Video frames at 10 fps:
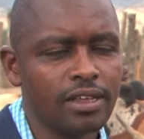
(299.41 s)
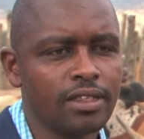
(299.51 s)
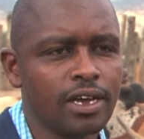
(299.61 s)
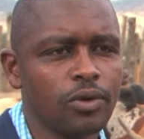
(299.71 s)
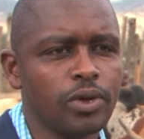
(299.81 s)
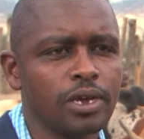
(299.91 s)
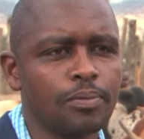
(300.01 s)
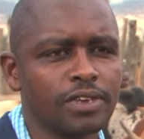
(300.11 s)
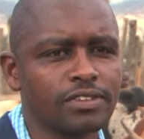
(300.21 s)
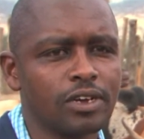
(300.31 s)
They are doing
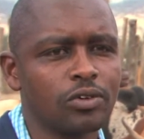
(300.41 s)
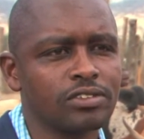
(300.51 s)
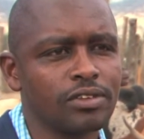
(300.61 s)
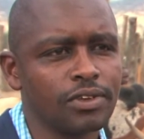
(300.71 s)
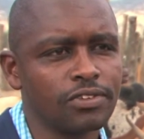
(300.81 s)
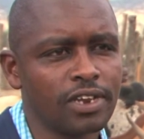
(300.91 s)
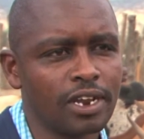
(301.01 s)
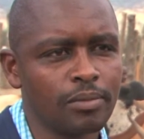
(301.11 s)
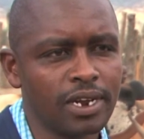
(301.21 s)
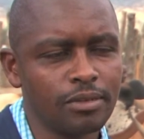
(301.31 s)
pasture conservation
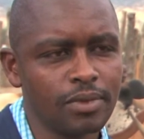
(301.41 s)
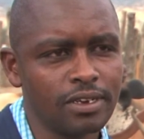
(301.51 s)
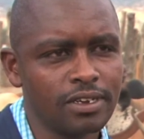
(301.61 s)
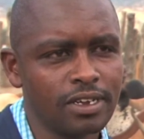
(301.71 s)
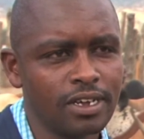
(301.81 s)
and management.